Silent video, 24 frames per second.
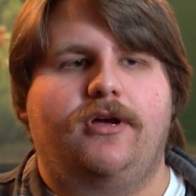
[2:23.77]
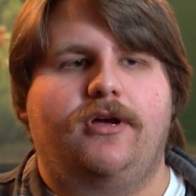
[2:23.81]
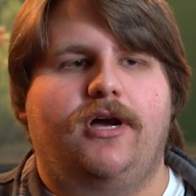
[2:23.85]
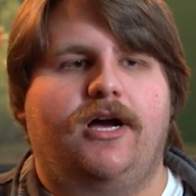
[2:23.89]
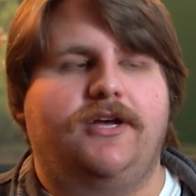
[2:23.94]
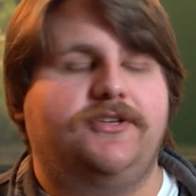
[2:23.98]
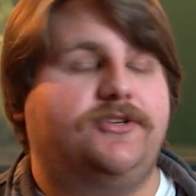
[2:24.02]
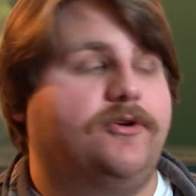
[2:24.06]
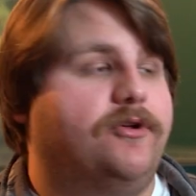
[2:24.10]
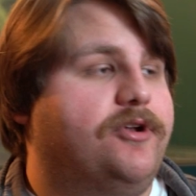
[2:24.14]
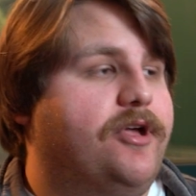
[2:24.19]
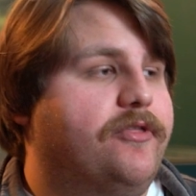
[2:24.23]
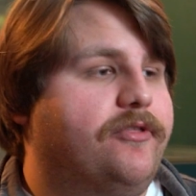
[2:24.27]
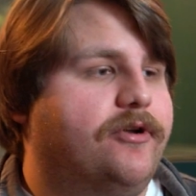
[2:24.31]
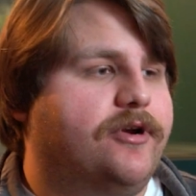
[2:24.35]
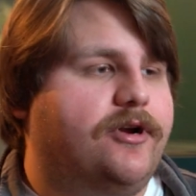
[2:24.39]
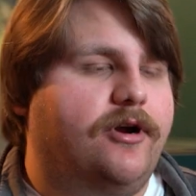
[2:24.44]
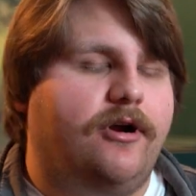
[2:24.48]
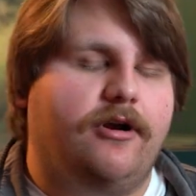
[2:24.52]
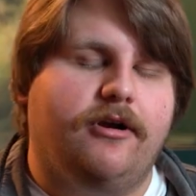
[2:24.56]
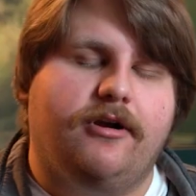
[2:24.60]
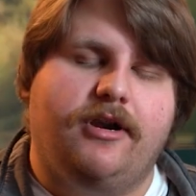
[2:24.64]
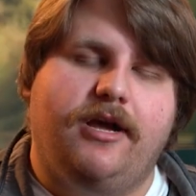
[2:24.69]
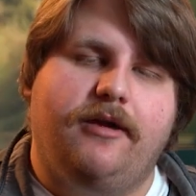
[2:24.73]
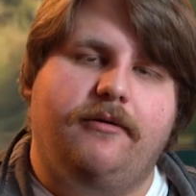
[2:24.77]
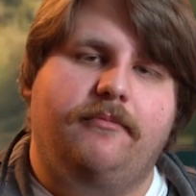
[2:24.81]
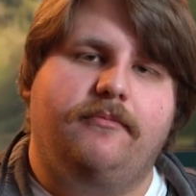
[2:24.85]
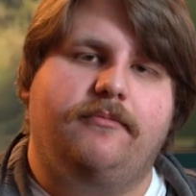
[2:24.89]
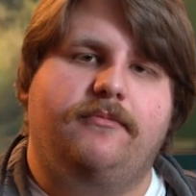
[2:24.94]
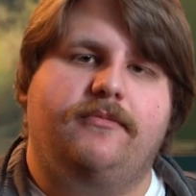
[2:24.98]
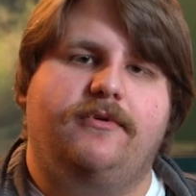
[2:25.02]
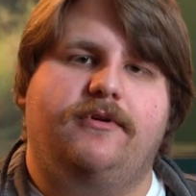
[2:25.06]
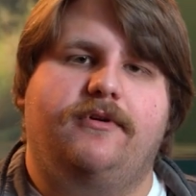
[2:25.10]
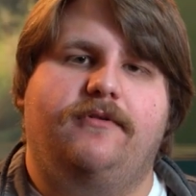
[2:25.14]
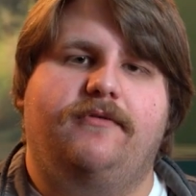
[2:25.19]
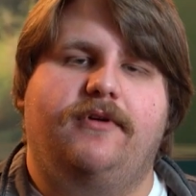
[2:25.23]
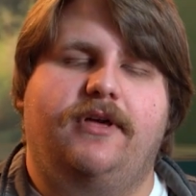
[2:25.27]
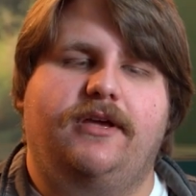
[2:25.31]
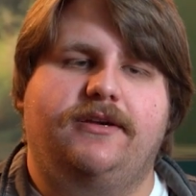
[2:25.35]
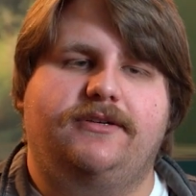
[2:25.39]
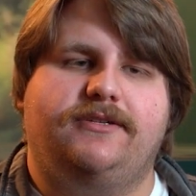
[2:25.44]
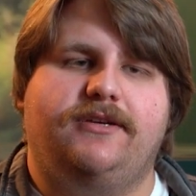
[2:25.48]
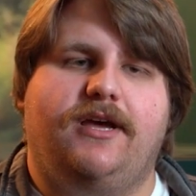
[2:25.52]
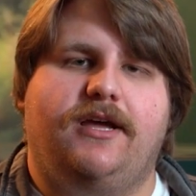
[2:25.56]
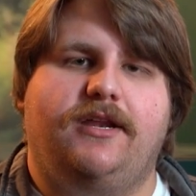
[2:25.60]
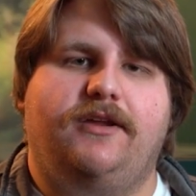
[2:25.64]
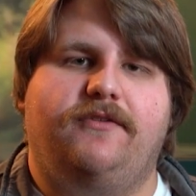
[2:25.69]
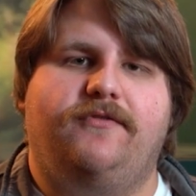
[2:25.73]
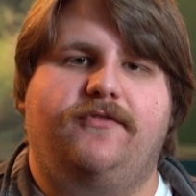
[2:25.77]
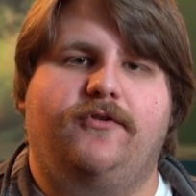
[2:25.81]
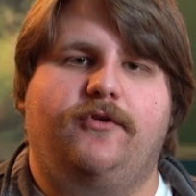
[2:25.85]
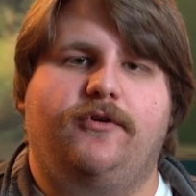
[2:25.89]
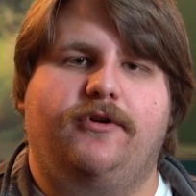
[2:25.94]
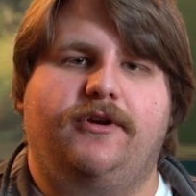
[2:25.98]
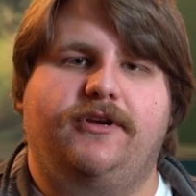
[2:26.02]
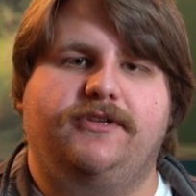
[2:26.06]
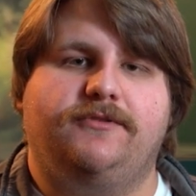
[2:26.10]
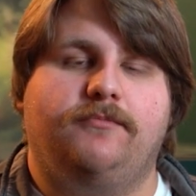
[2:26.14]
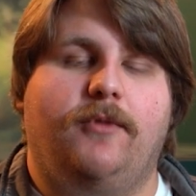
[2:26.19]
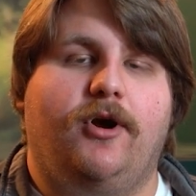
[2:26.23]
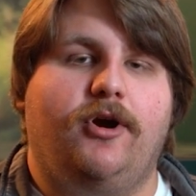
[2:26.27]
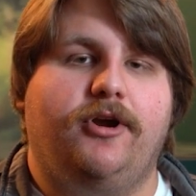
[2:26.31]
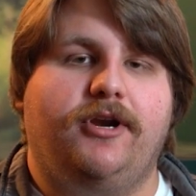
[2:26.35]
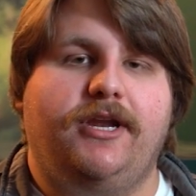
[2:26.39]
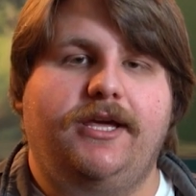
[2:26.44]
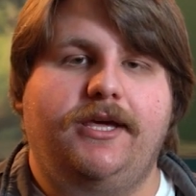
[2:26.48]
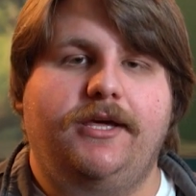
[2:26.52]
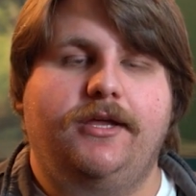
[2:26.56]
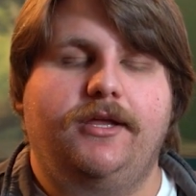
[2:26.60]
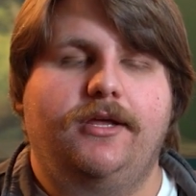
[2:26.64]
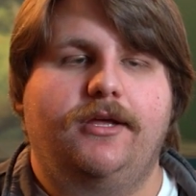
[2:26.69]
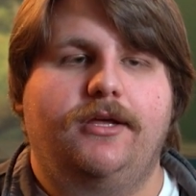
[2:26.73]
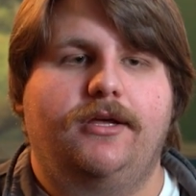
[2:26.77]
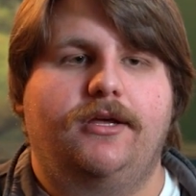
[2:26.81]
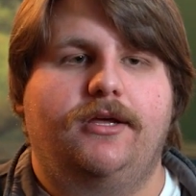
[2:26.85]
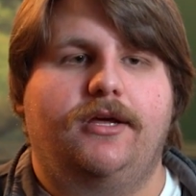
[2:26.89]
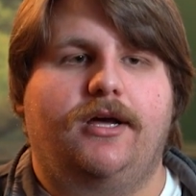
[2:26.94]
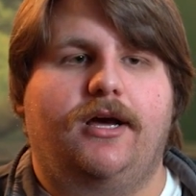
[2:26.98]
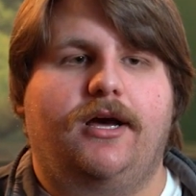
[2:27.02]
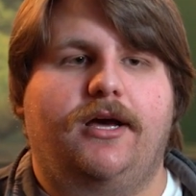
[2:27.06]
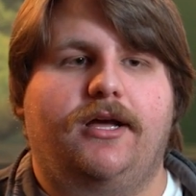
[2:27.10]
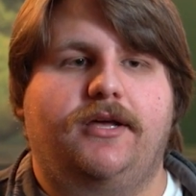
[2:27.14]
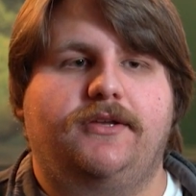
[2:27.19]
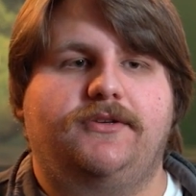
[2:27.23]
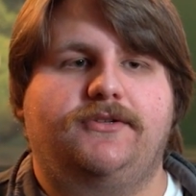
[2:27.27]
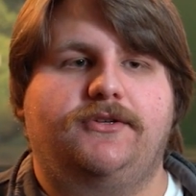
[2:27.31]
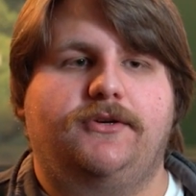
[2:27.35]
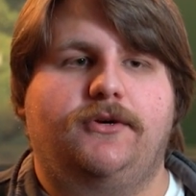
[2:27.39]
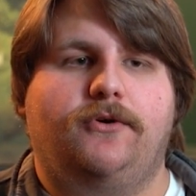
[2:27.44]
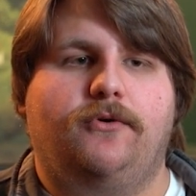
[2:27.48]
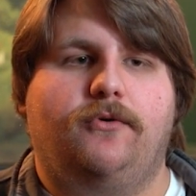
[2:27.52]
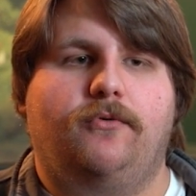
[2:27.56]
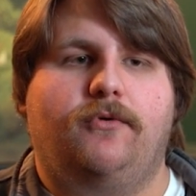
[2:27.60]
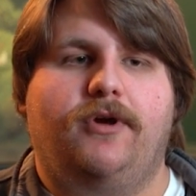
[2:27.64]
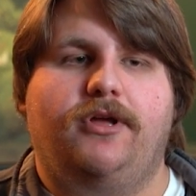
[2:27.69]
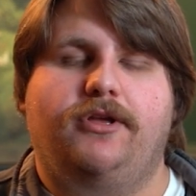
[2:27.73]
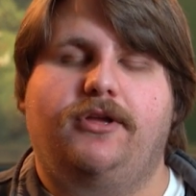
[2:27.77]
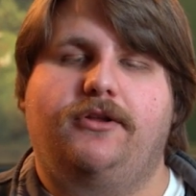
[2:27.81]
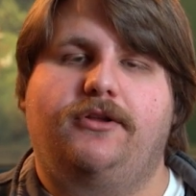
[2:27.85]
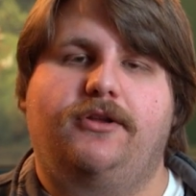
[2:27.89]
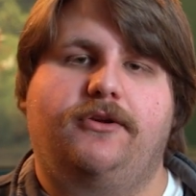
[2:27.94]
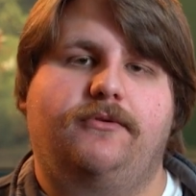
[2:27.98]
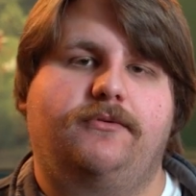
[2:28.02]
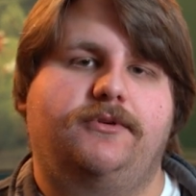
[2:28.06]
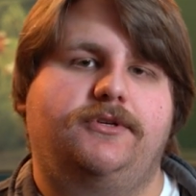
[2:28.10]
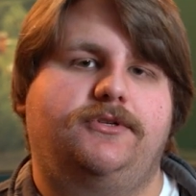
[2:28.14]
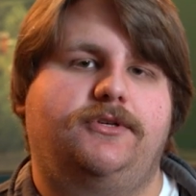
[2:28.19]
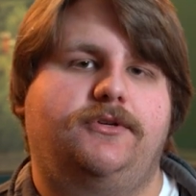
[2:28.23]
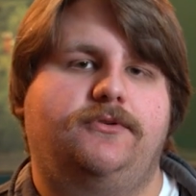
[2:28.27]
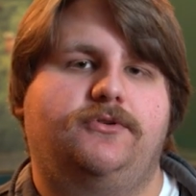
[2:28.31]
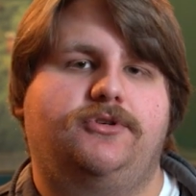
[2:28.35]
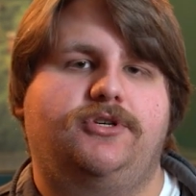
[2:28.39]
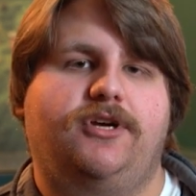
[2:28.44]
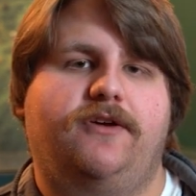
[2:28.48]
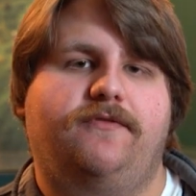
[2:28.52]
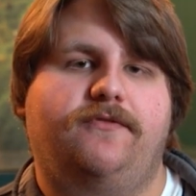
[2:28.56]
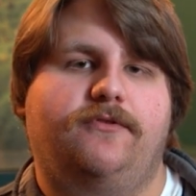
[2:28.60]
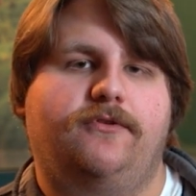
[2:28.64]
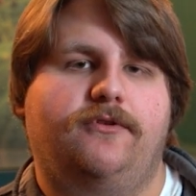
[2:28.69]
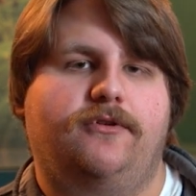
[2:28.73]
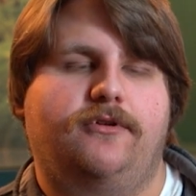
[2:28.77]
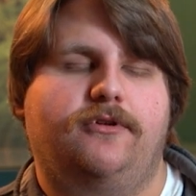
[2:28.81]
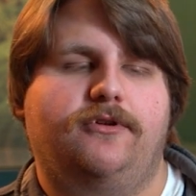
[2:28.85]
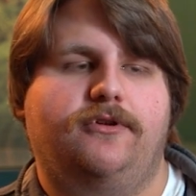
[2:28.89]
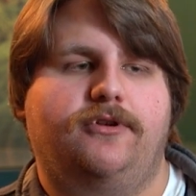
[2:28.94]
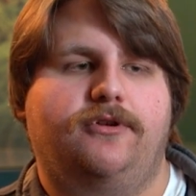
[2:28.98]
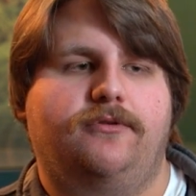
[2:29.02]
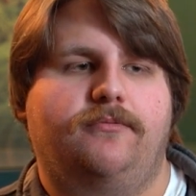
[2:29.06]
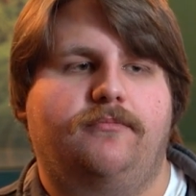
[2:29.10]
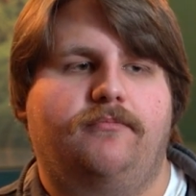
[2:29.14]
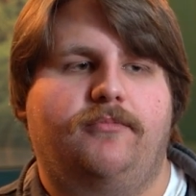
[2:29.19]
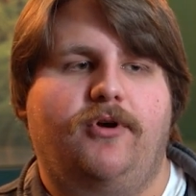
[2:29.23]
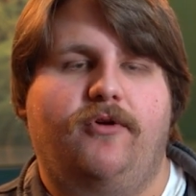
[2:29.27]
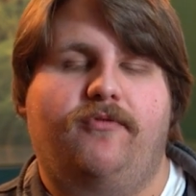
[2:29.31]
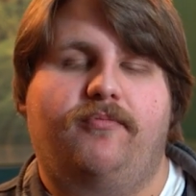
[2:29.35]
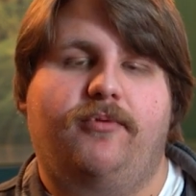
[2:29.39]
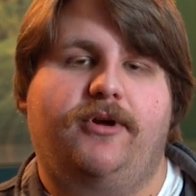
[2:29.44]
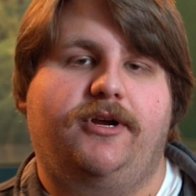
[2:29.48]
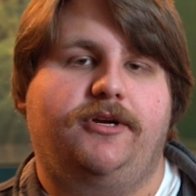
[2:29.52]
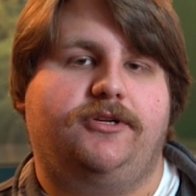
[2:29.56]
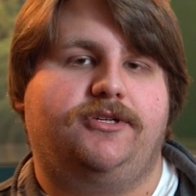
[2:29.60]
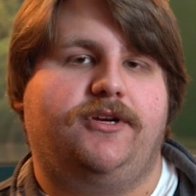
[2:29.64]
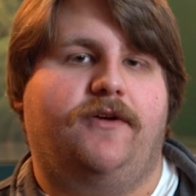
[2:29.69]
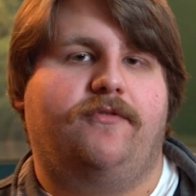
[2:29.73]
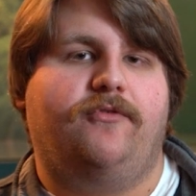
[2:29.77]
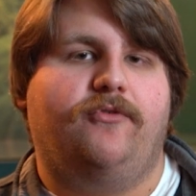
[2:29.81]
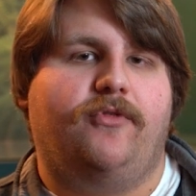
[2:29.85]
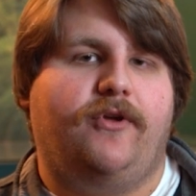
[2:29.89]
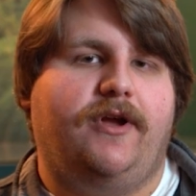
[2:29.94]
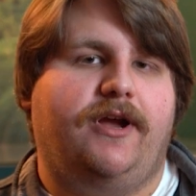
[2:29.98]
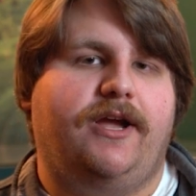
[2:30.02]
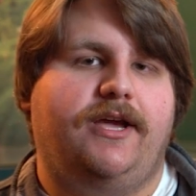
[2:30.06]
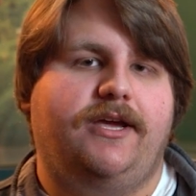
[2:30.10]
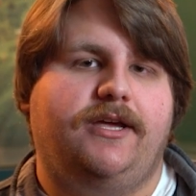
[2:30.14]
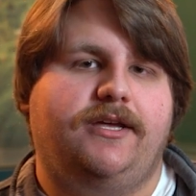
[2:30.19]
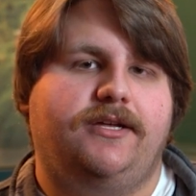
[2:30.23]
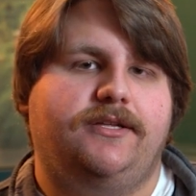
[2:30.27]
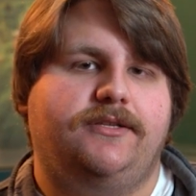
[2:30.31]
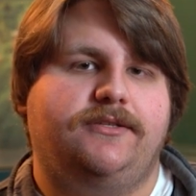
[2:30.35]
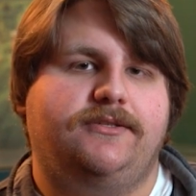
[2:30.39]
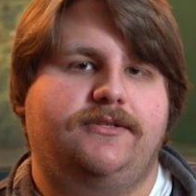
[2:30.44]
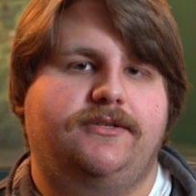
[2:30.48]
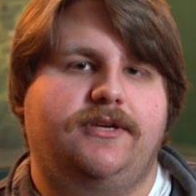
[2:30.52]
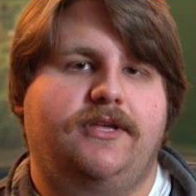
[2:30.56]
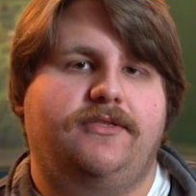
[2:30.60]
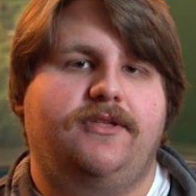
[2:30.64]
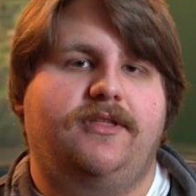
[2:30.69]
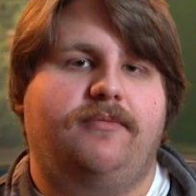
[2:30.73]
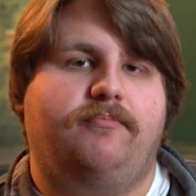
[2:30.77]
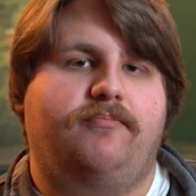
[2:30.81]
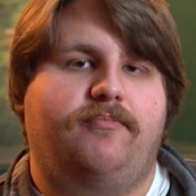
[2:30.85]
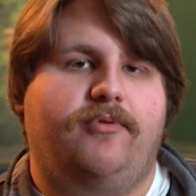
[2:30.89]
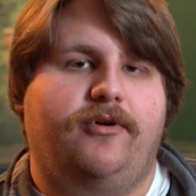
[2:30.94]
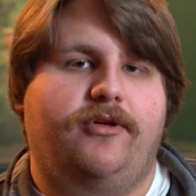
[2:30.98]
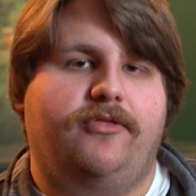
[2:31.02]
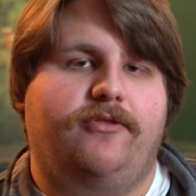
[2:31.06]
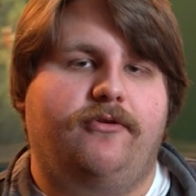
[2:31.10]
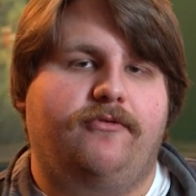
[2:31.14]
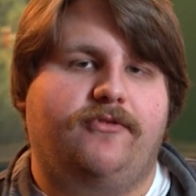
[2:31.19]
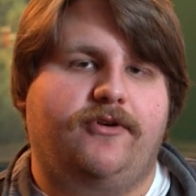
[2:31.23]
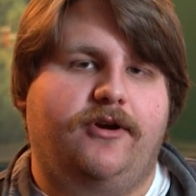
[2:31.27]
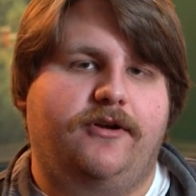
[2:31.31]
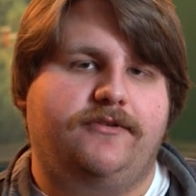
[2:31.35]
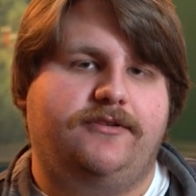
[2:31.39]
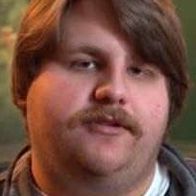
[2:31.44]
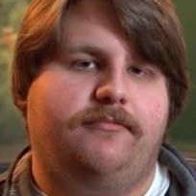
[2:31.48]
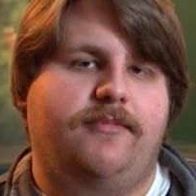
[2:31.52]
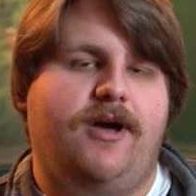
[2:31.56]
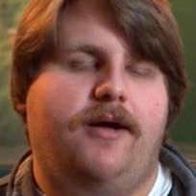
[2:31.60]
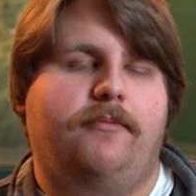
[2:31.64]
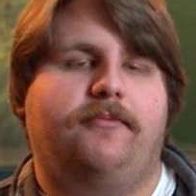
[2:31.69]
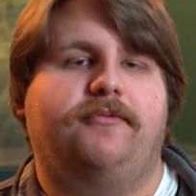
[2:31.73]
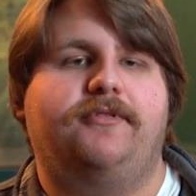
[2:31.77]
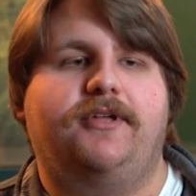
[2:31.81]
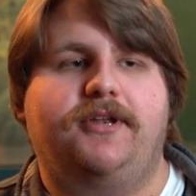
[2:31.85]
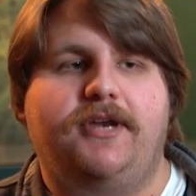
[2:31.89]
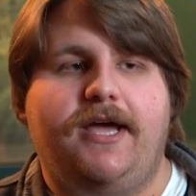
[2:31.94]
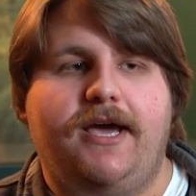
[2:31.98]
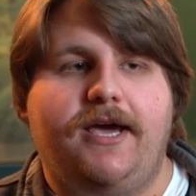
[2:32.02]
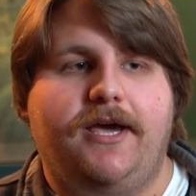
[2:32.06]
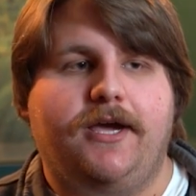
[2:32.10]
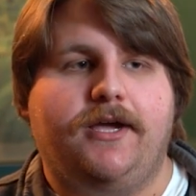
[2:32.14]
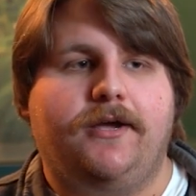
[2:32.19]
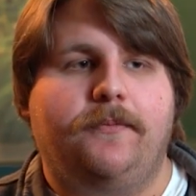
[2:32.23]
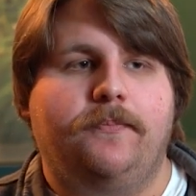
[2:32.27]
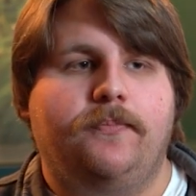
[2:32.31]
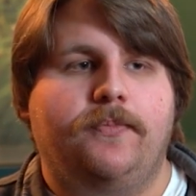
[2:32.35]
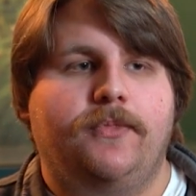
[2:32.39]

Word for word: Also, another card I'm excited for is Marnie. Uh, so what you do is you shuffle, both players shuffle their hands, and then put those cards on the bottom of the deck.